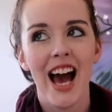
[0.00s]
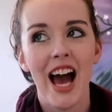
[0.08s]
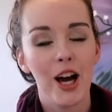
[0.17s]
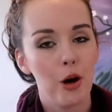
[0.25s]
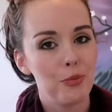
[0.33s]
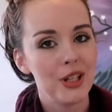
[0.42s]

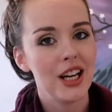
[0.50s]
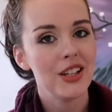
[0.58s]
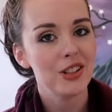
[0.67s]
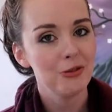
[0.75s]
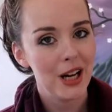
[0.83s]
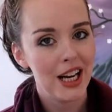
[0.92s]
I hope you
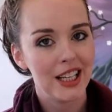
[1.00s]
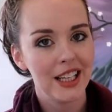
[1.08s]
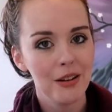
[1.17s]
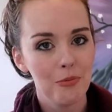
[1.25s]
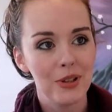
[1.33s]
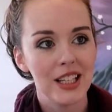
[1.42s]
guys are
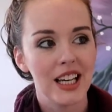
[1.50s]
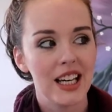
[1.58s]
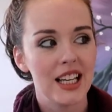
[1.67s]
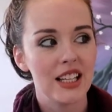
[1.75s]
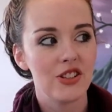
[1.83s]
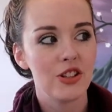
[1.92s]
ready,
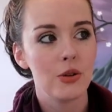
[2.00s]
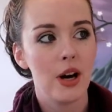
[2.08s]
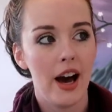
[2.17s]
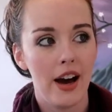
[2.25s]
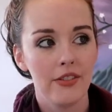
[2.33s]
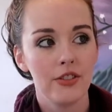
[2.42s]
because you
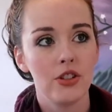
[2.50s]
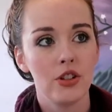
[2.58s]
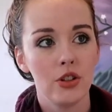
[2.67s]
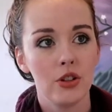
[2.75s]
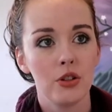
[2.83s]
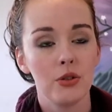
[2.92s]
have
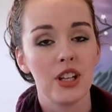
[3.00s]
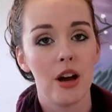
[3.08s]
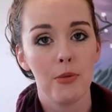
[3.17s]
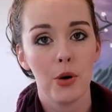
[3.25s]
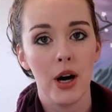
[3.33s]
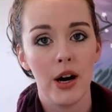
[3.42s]
to
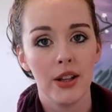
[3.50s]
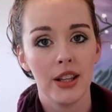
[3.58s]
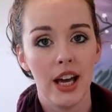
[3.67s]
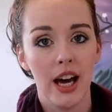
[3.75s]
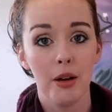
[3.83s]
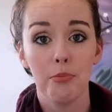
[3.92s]
demo
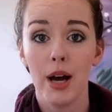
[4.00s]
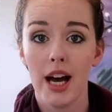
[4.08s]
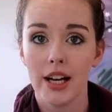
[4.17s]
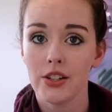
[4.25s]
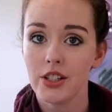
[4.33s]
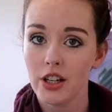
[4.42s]
out that
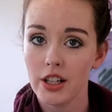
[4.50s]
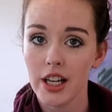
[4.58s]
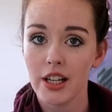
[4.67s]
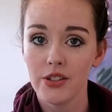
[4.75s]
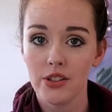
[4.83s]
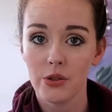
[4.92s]
back
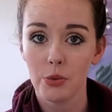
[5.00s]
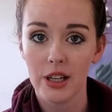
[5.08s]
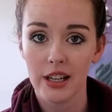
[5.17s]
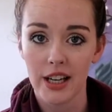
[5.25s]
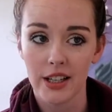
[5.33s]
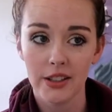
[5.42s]
staircase this
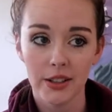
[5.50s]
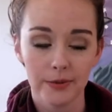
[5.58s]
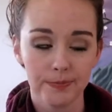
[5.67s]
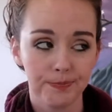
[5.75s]
weekend,